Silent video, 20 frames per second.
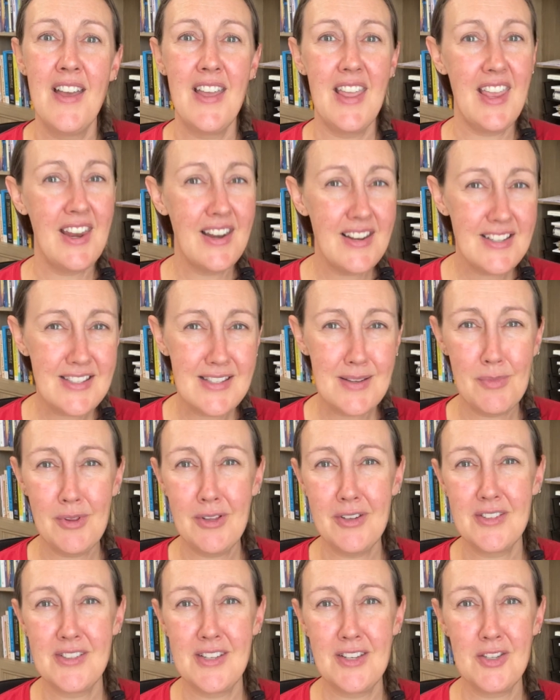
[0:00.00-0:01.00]
in a
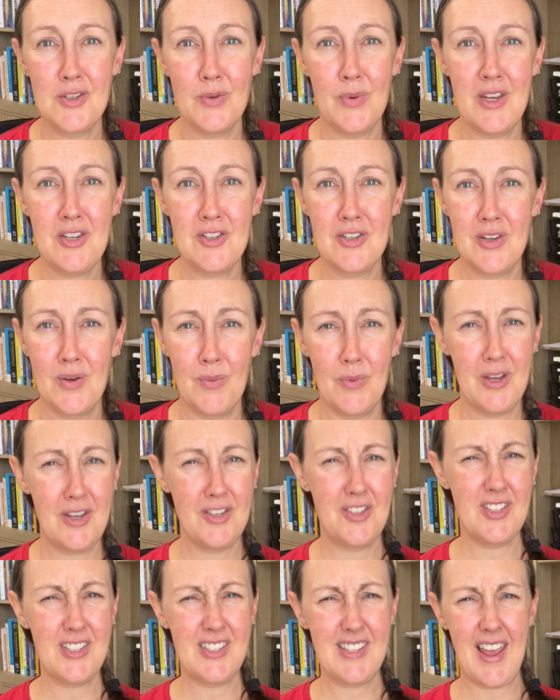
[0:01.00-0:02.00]
similar situation where you
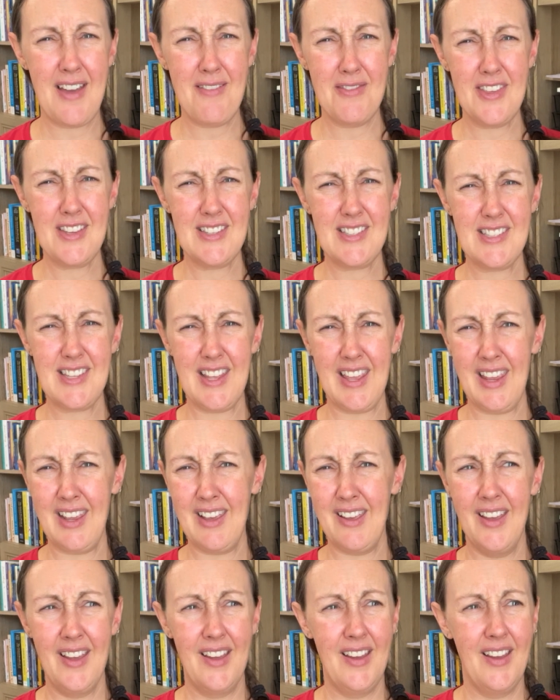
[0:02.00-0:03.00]
just have this like,